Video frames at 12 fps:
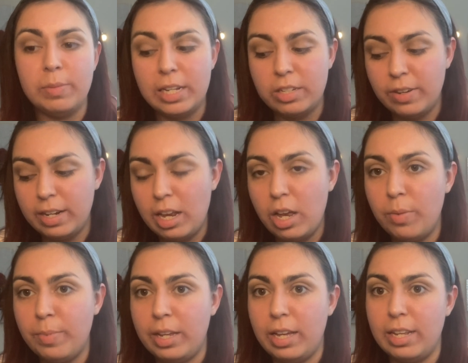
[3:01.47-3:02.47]
masks right now
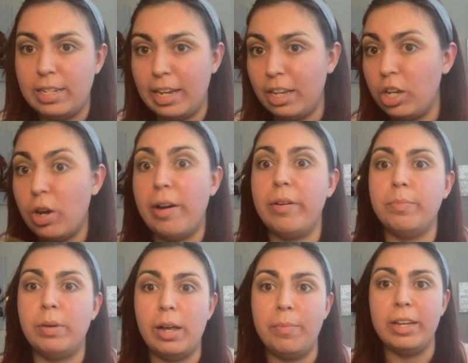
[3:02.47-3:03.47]
because I could go out in
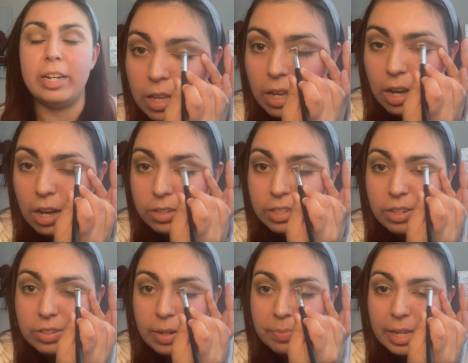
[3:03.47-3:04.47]
public.
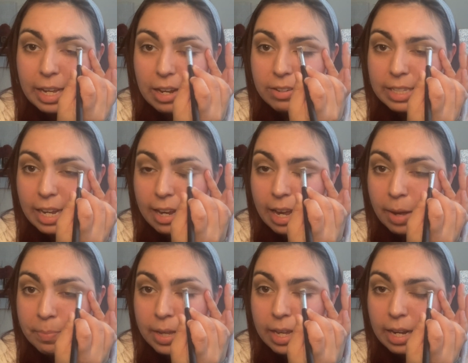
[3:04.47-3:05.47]
Also, something else that
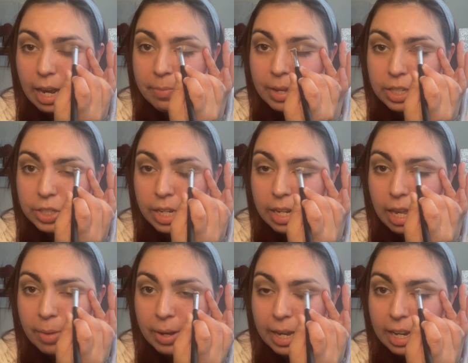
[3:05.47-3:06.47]
happened, I mentioned
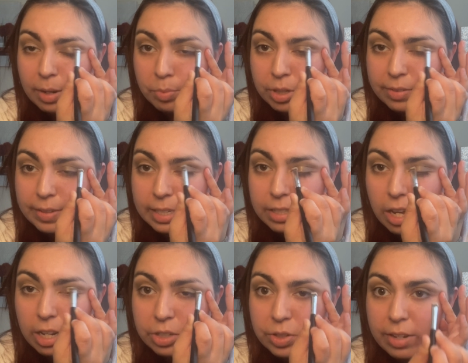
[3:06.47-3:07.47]
in my previous
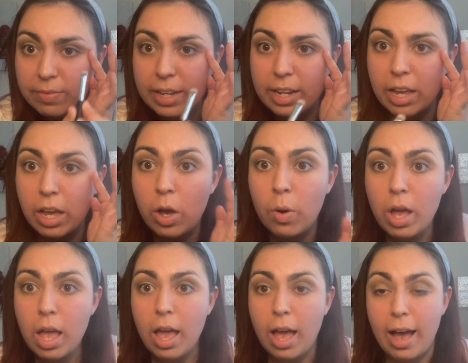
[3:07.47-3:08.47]
Dollar Tree video,
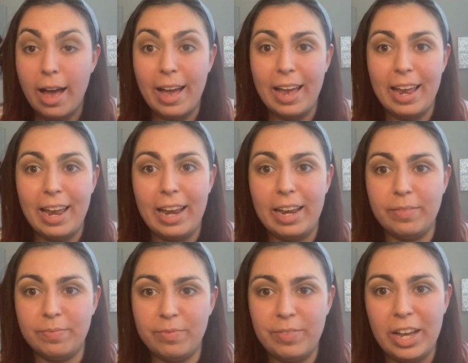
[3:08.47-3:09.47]
I
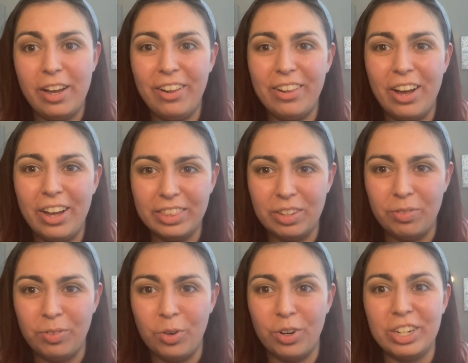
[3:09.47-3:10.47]
fell on the
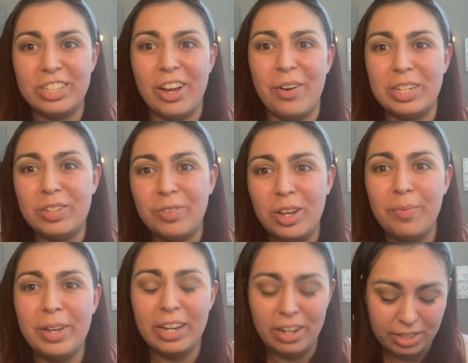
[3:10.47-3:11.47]
floor. So I was
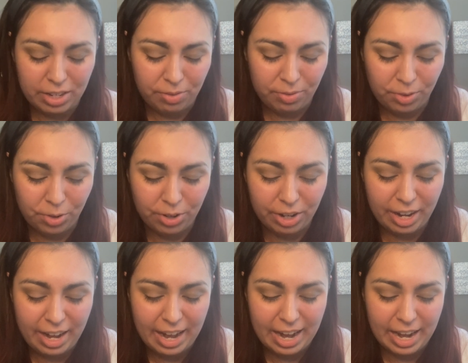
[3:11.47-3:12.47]
filming on the floor
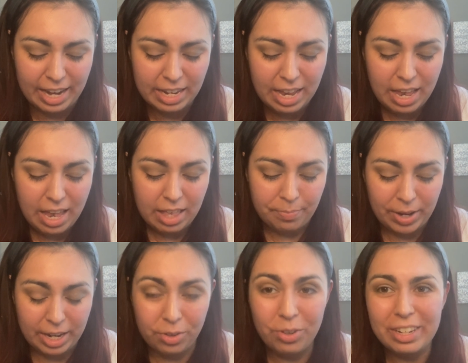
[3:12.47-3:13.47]
and
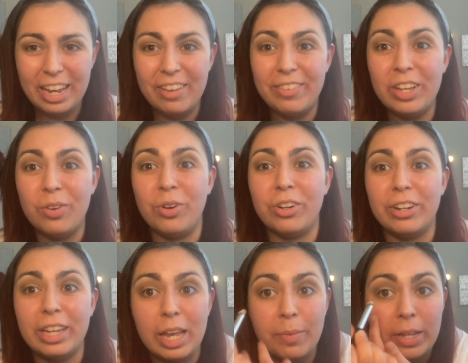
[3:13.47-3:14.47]
my Old Navy order
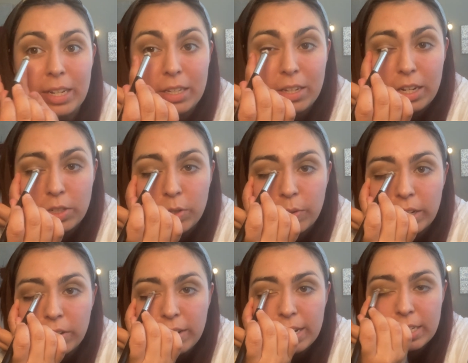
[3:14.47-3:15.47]
came in. The dogs were going
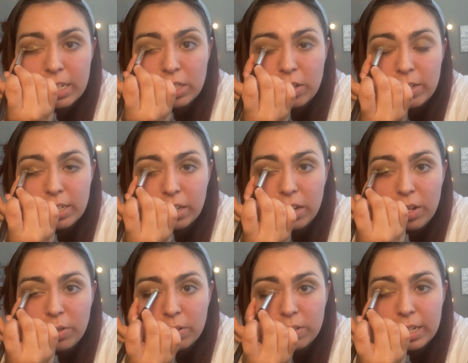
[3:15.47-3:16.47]
crazy. So I was
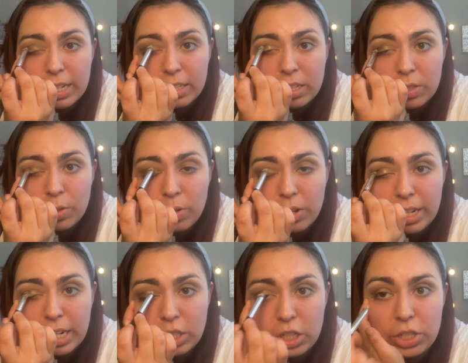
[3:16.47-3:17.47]
oh, who's at the door? And
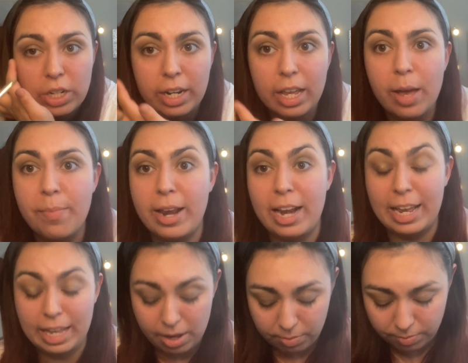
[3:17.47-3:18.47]
I just shot up and I
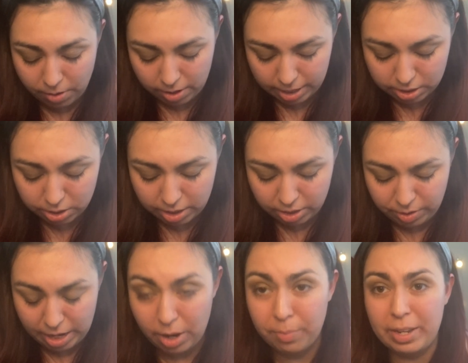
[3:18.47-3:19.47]
kept falling to the
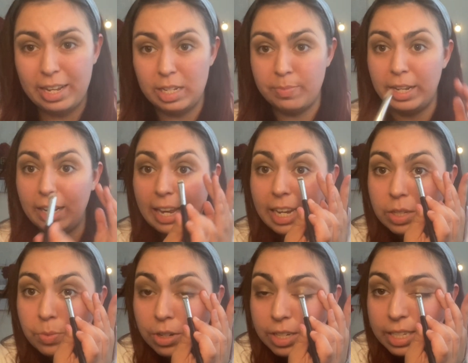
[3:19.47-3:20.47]
ground because my legs
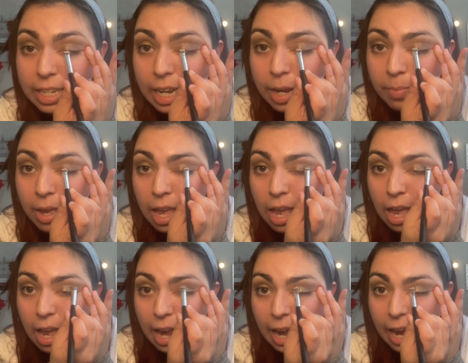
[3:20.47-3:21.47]
were asleep.
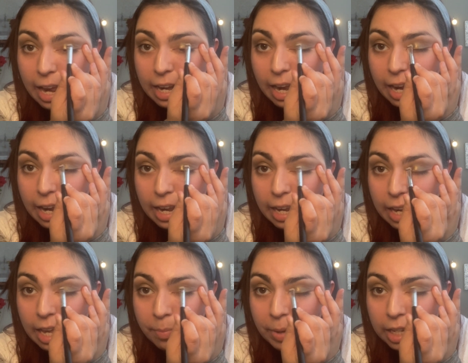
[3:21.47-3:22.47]
And I
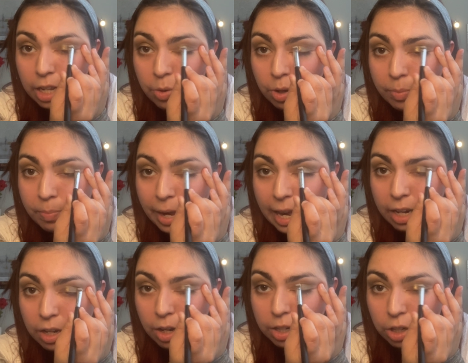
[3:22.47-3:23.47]
hit my lower
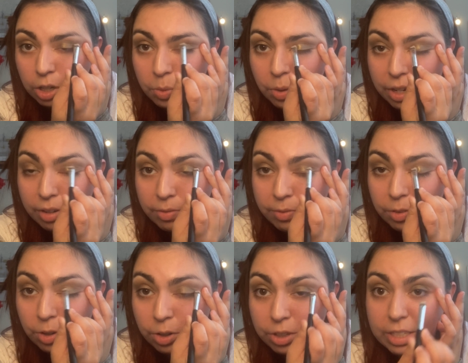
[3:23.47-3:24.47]
back on our wooden
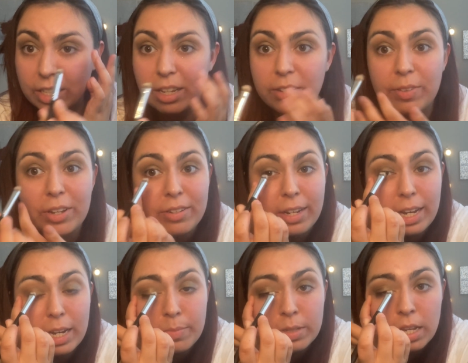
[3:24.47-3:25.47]
floors a few
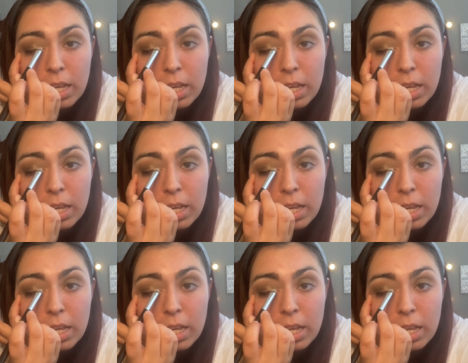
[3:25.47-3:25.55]
times.